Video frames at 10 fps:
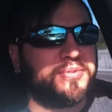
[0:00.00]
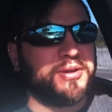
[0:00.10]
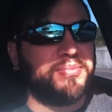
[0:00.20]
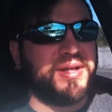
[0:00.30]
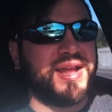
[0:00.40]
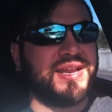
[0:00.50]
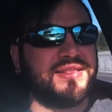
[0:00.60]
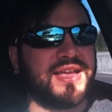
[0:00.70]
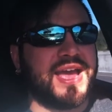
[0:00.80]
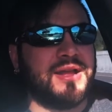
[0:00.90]

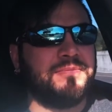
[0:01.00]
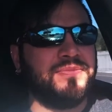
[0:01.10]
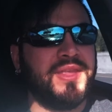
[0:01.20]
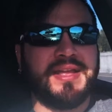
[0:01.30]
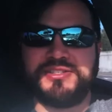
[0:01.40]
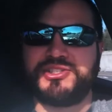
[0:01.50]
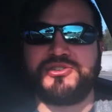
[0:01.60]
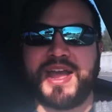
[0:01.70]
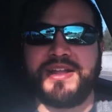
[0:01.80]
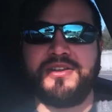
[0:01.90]
complaining that it just
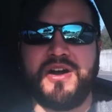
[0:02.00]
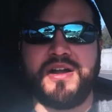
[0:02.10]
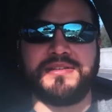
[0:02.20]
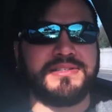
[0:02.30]
dragged on.